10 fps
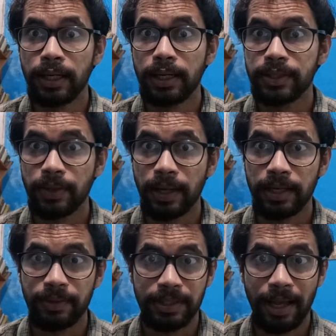So
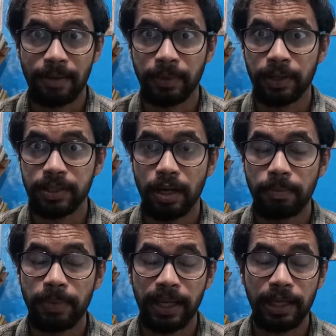anyways, I'm going to
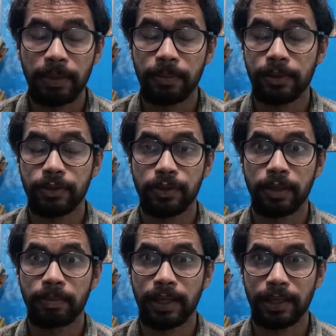stop begging people to
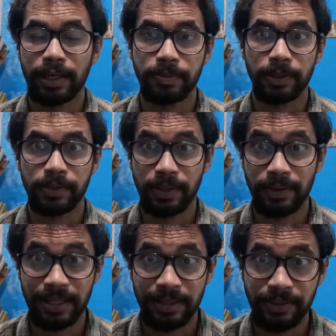join my class because there
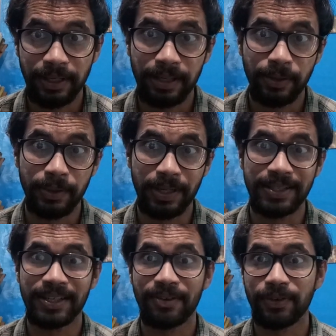is literally no
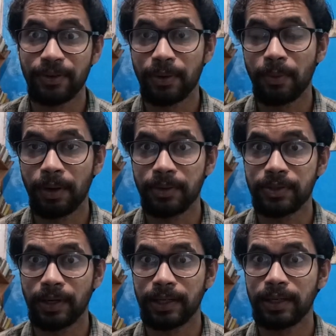reason if you don't want to
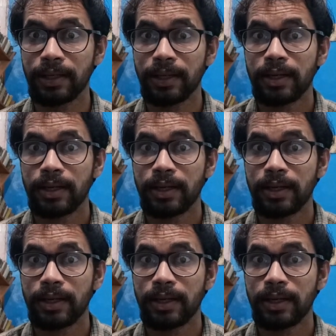join it.